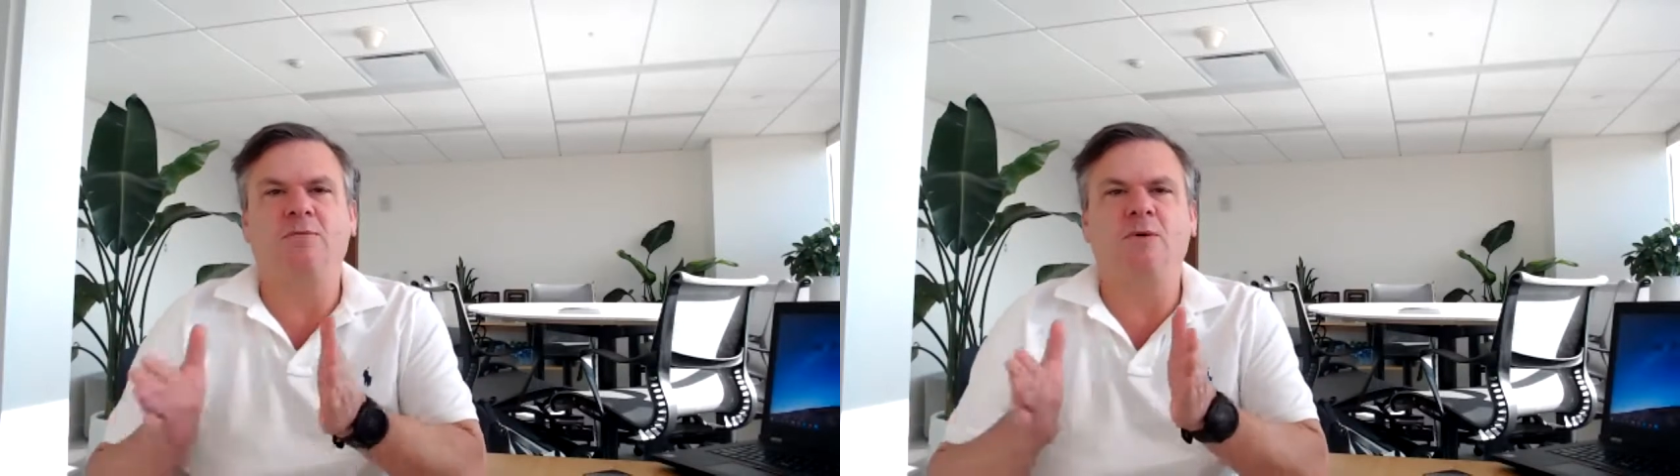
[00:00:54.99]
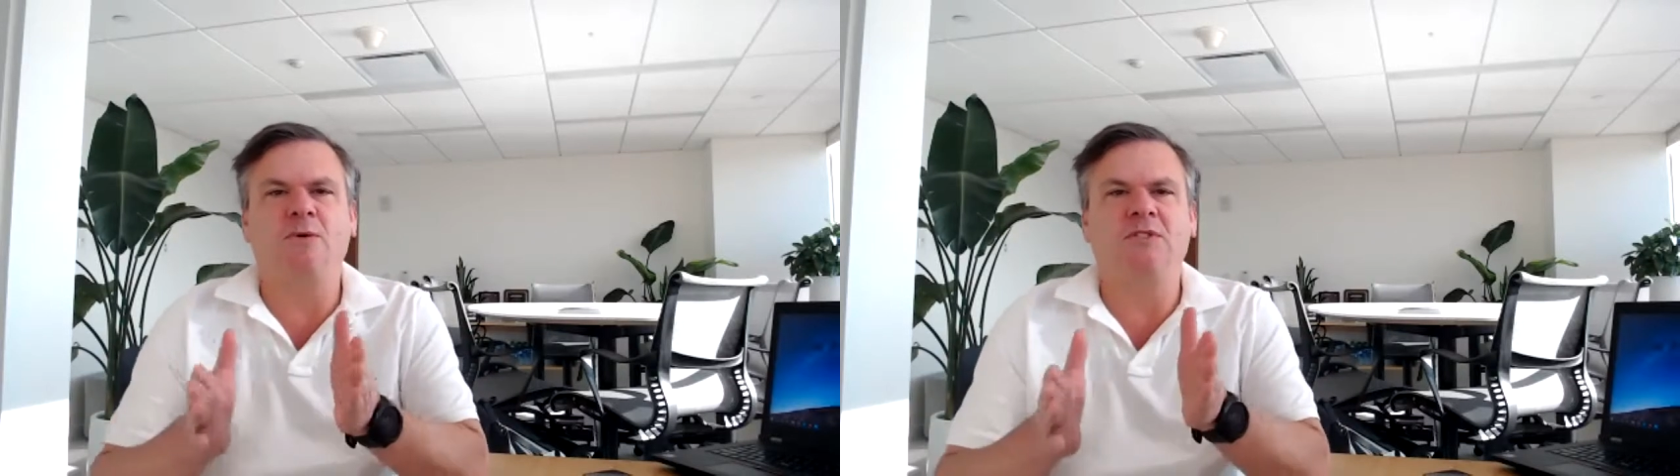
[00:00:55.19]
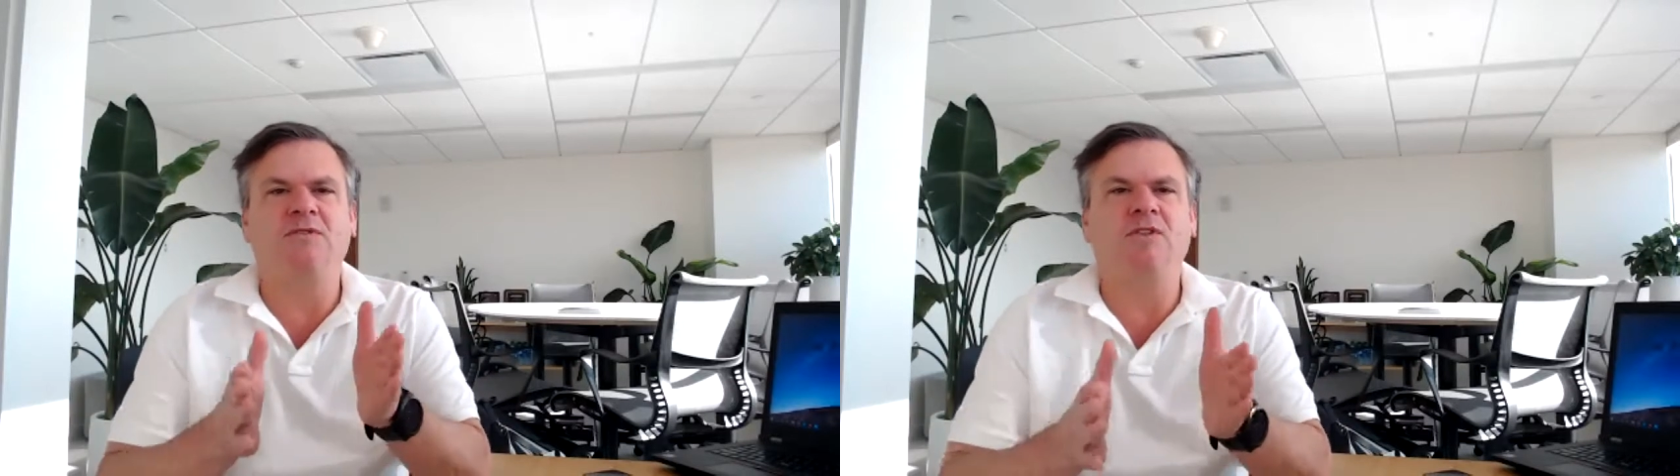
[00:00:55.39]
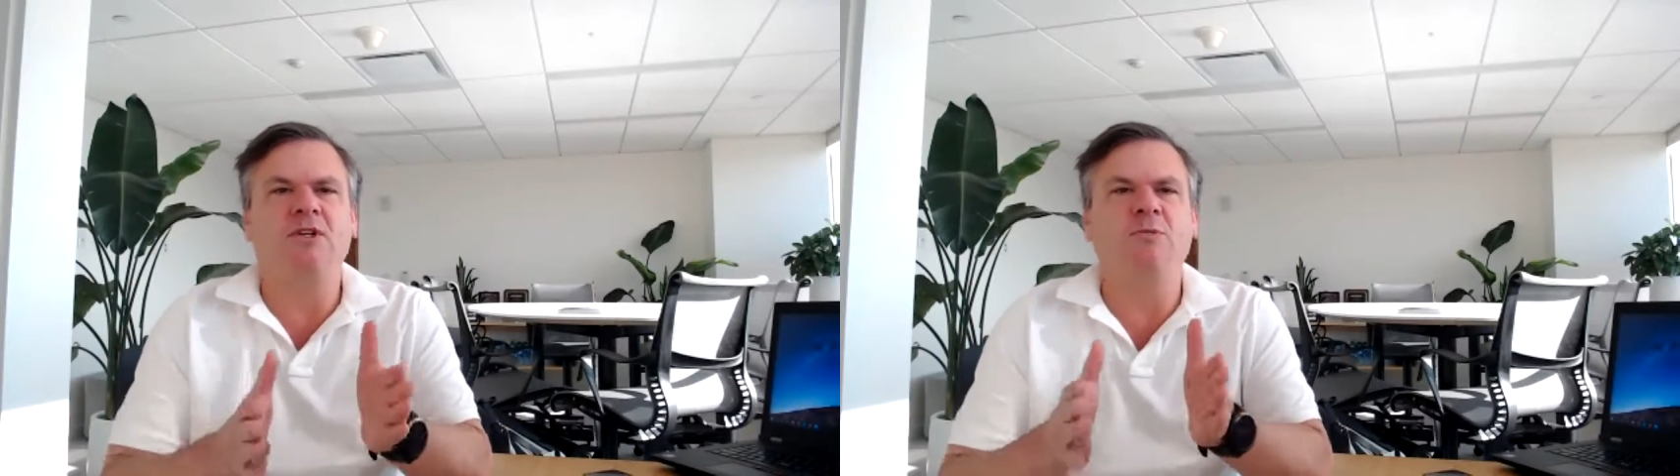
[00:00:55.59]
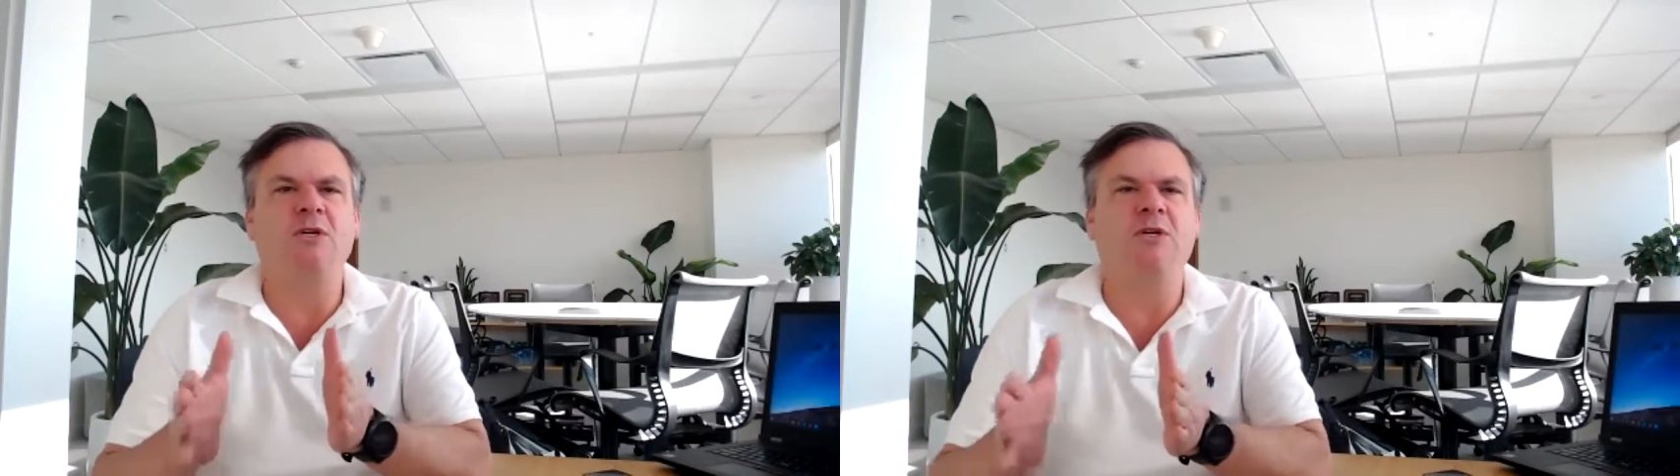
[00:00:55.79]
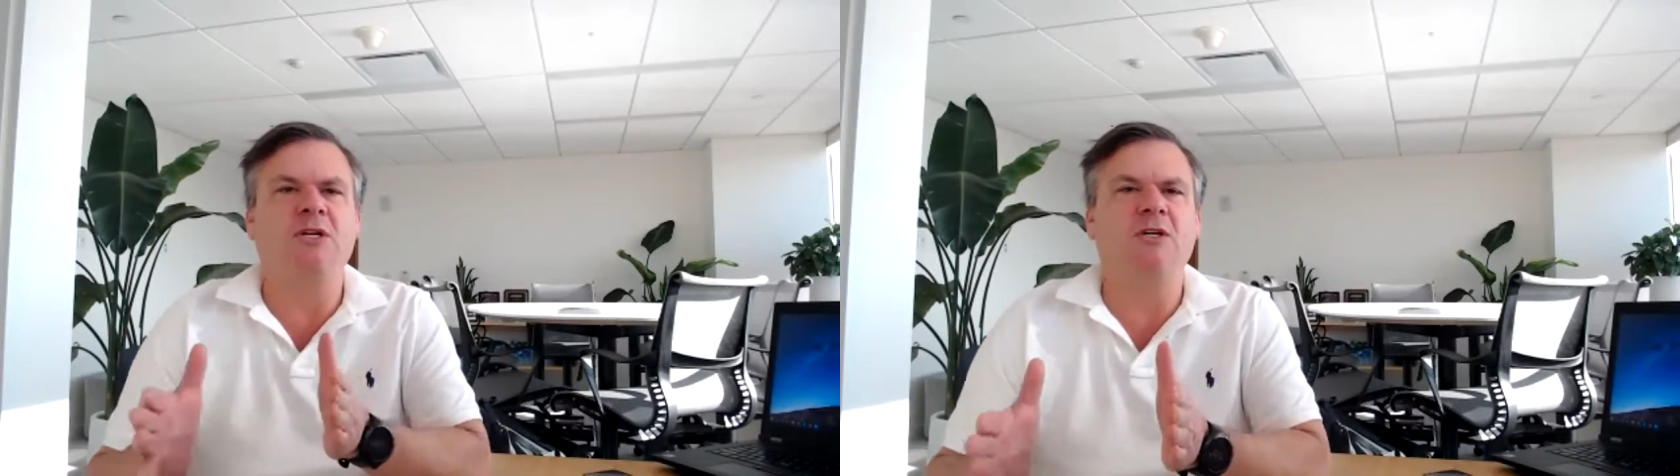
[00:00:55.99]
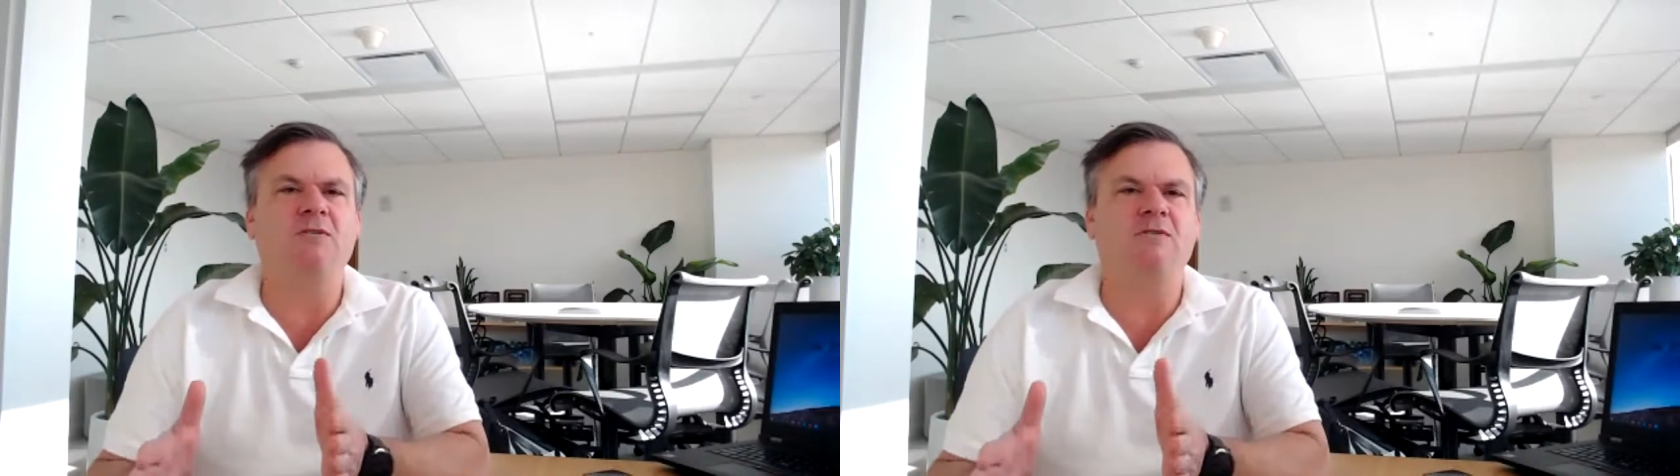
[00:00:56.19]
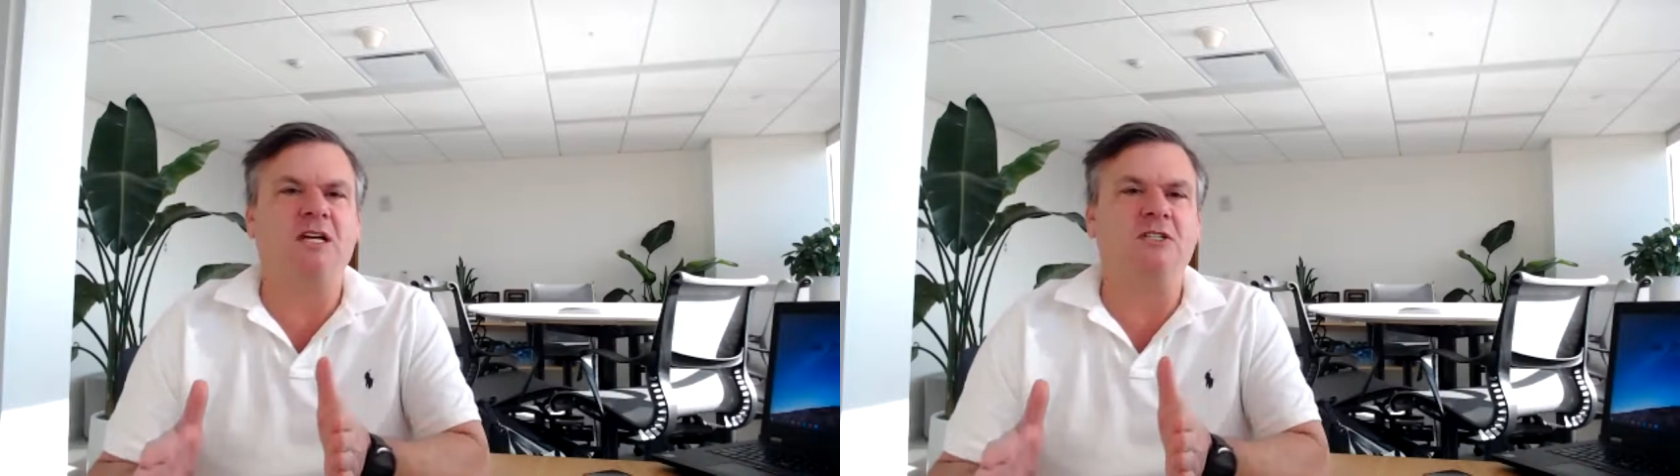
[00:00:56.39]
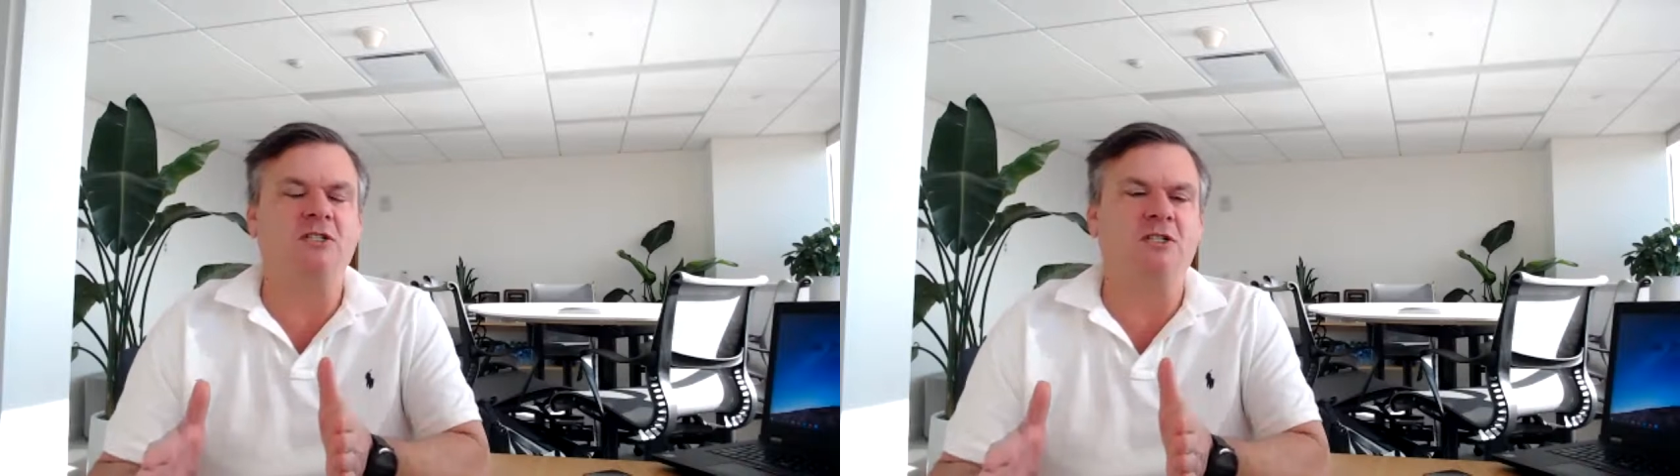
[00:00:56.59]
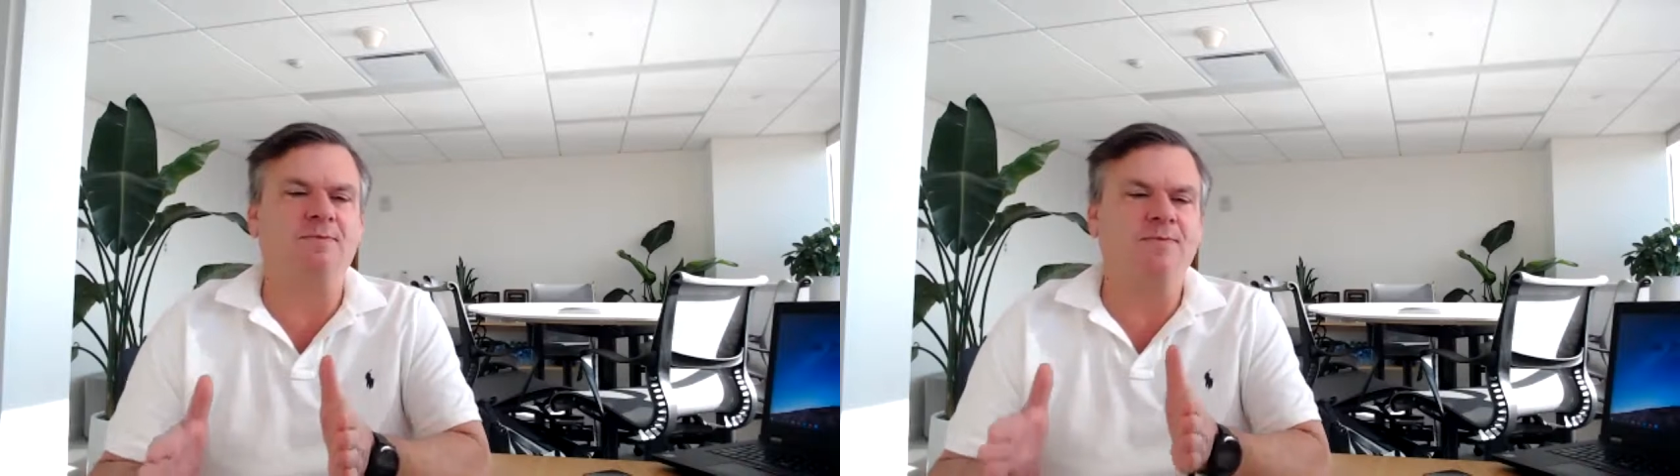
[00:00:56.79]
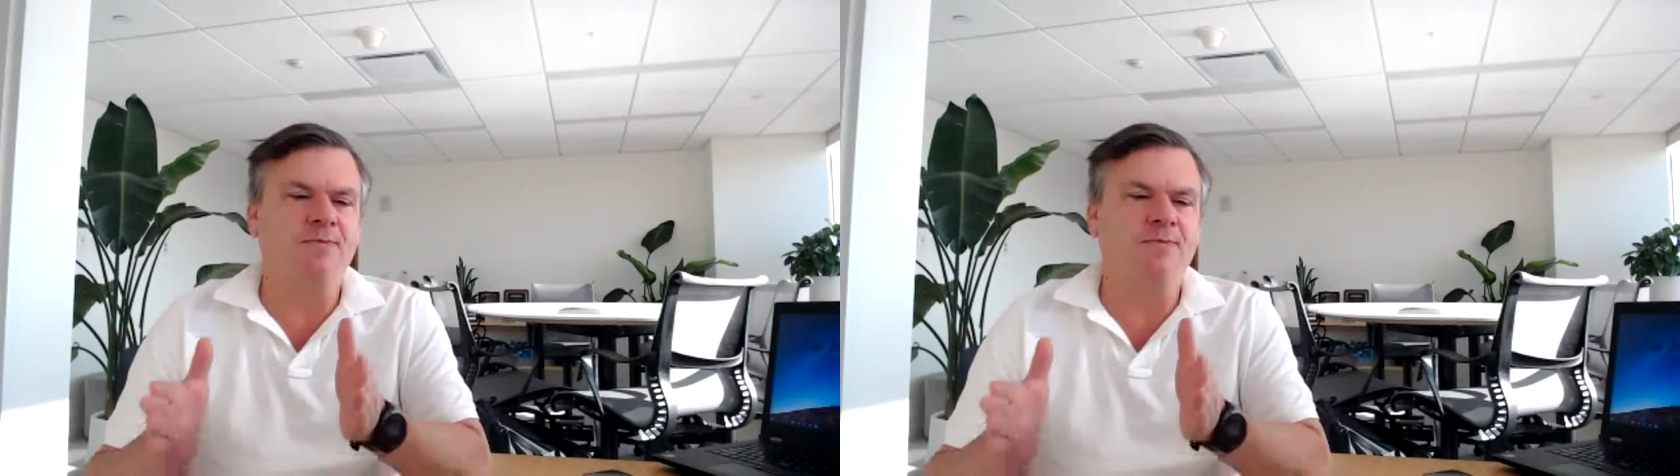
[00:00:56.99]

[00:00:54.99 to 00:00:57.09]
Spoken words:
points of therapeutic intervention